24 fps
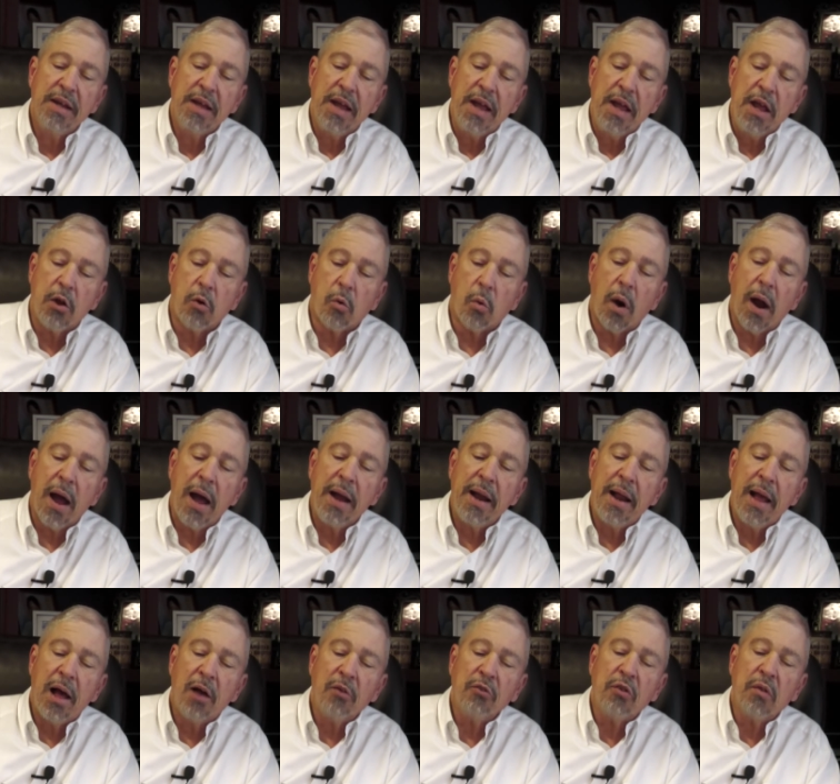He cried
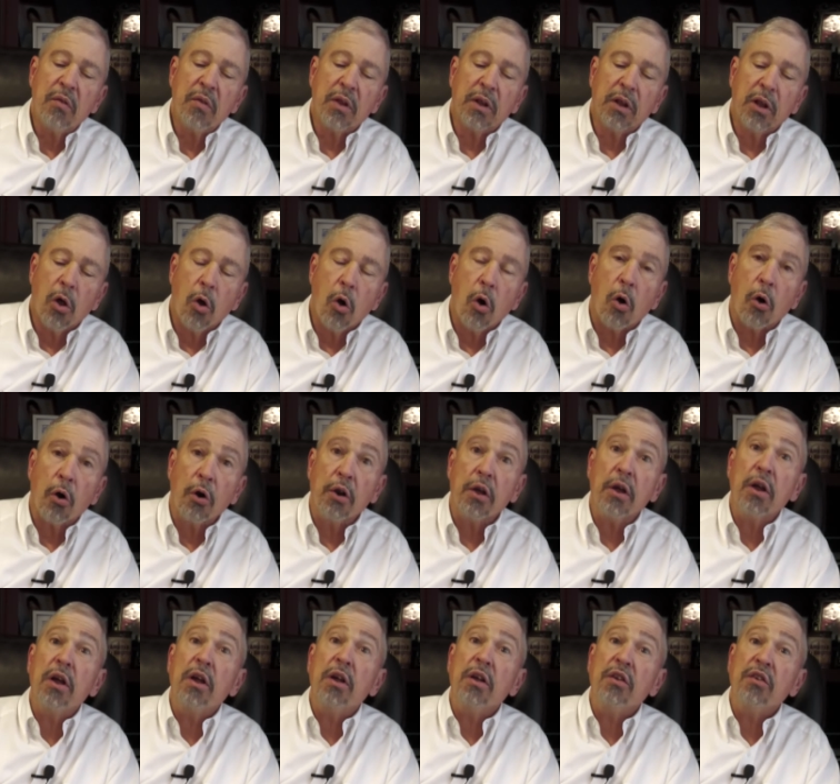out to the Lord,
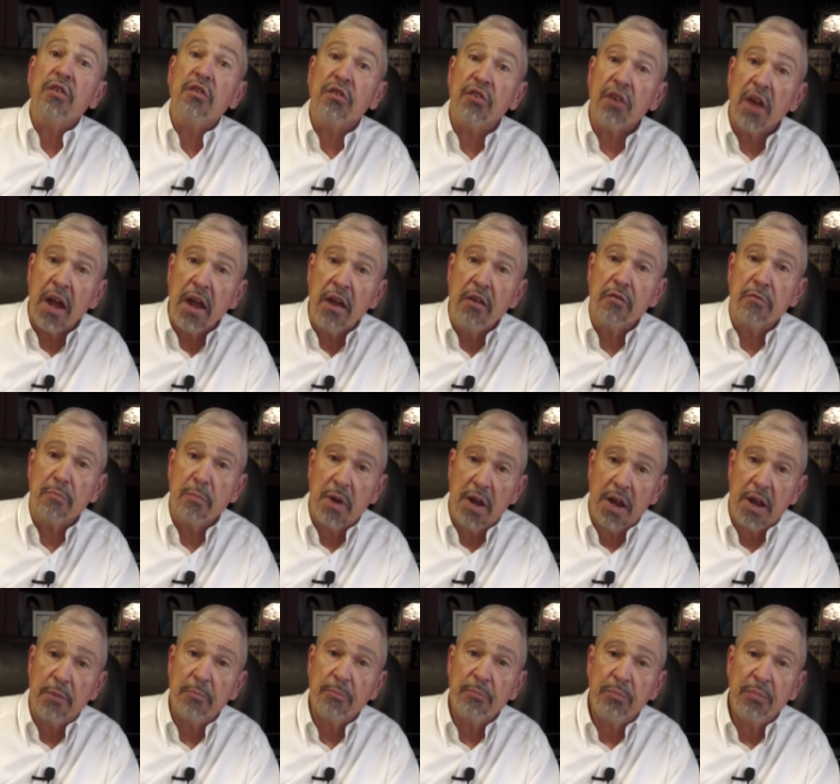'Save
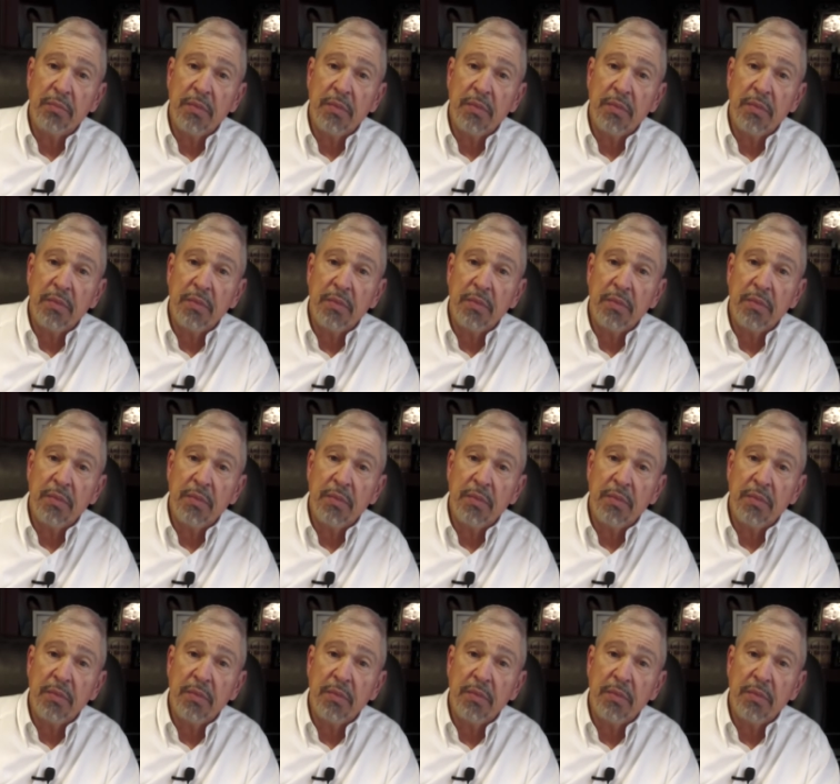me.'"